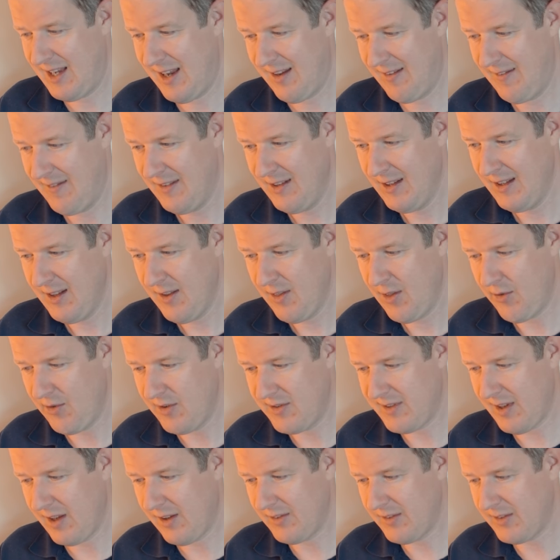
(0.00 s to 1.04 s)
yeah, the
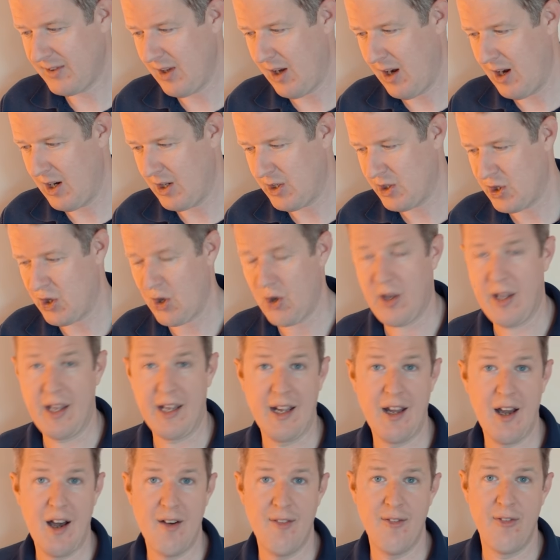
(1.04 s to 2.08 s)
results are
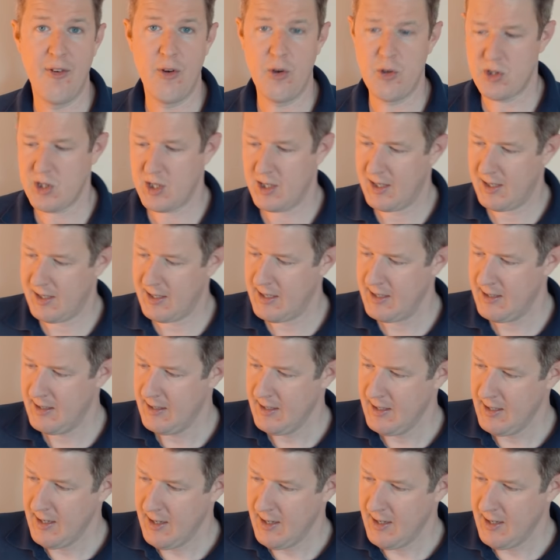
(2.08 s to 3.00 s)
shocking, unfortunately.